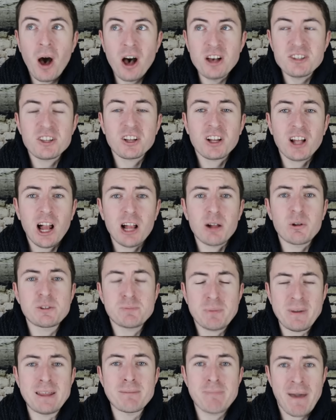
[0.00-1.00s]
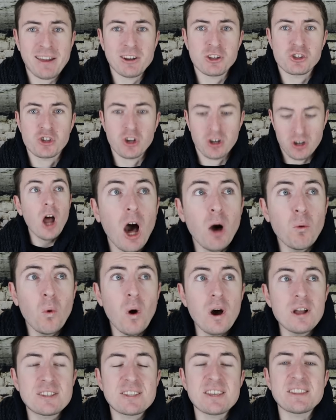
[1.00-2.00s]
Postecoglou has been a manager. Not
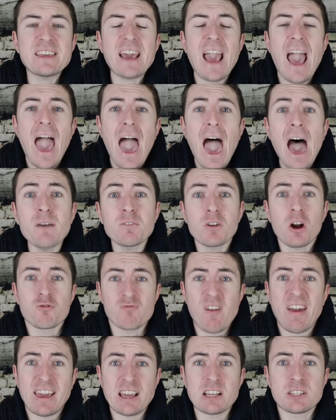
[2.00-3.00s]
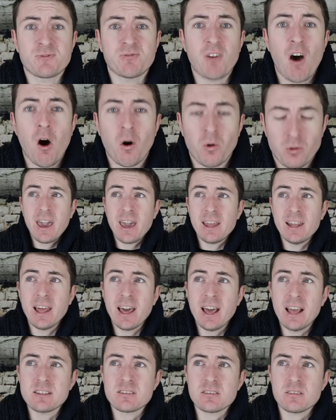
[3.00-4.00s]
once did they ever ring his phone. And
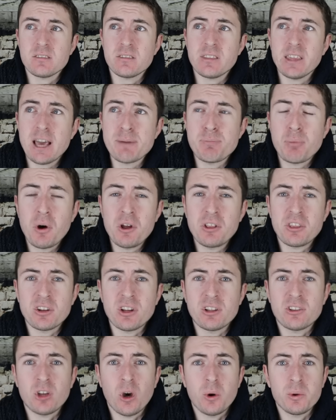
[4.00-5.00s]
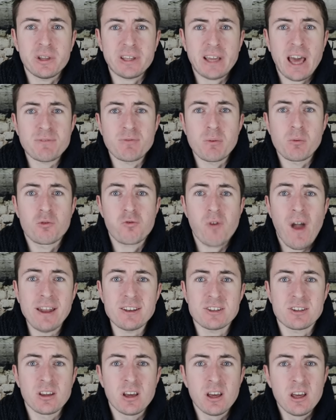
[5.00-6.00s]
lads, they appointed a toad like Adam
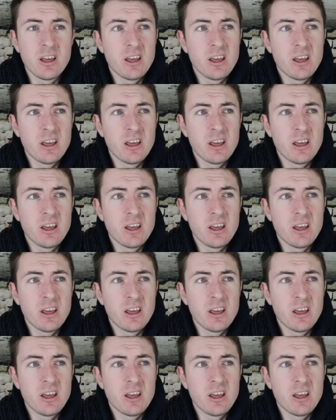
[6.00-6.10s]
Grant.